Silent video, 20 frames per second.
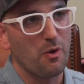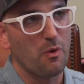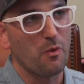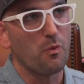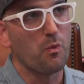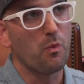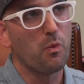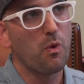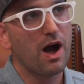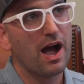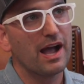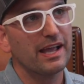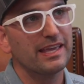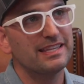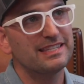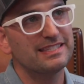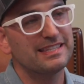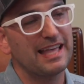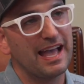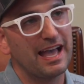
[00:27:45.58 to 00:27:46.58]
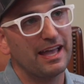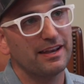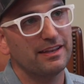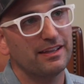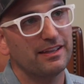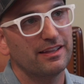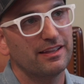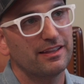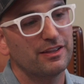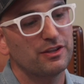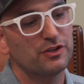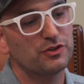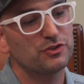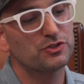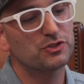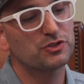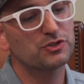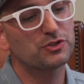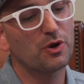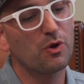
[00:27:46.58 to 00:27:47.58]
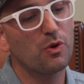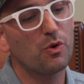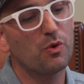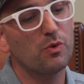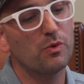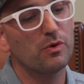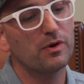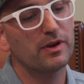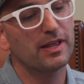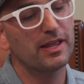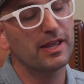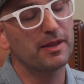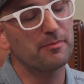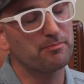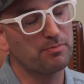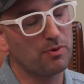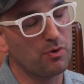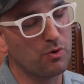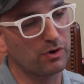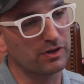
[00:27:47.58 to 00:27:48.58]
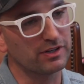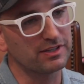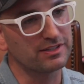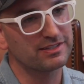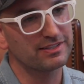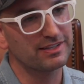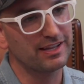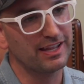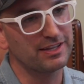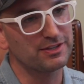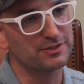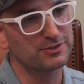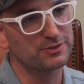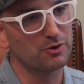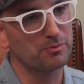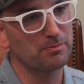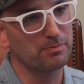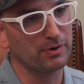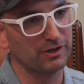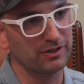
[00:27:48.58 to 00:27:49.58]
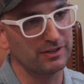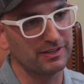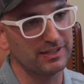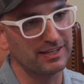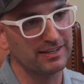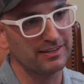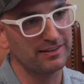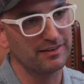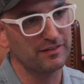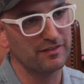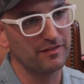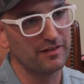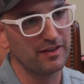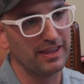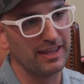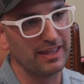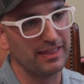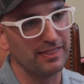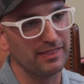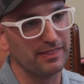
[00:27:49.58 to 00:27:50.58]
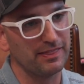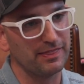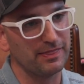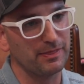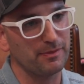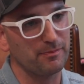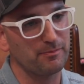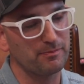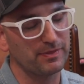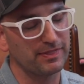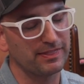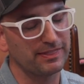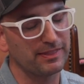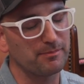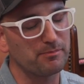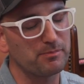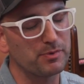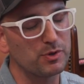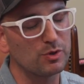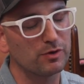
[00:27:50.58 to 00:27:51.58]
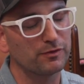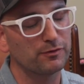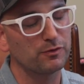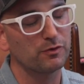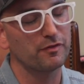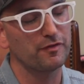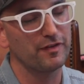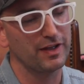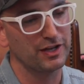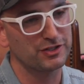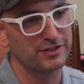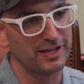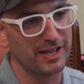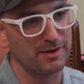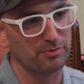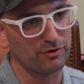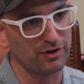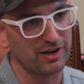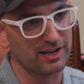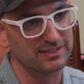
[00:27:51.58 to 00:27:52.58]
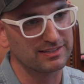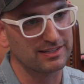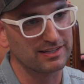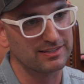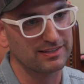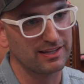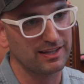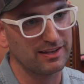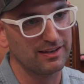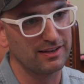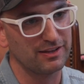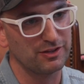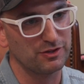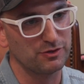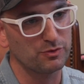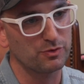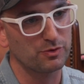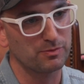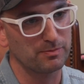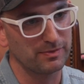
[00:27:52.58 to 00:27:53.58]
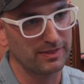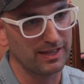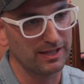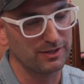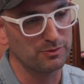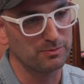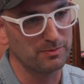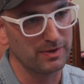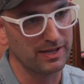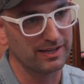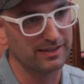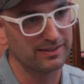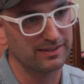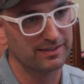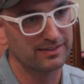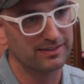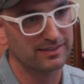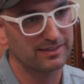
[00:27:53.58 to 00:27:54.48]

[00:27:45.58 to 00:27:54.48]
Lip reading: Why is that so important and so pertinent in the beautiful veg tan process that you make?